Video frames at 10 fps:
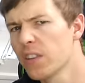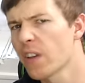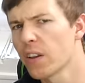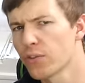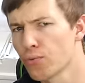
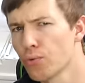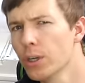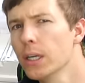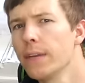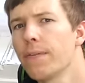So it's
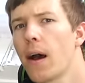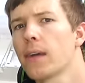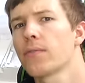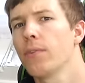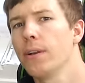really
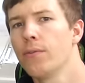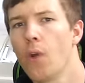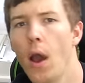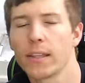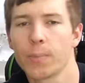fast read and
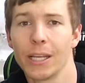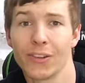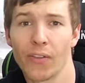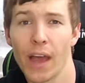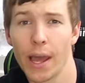write speeds
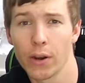on that.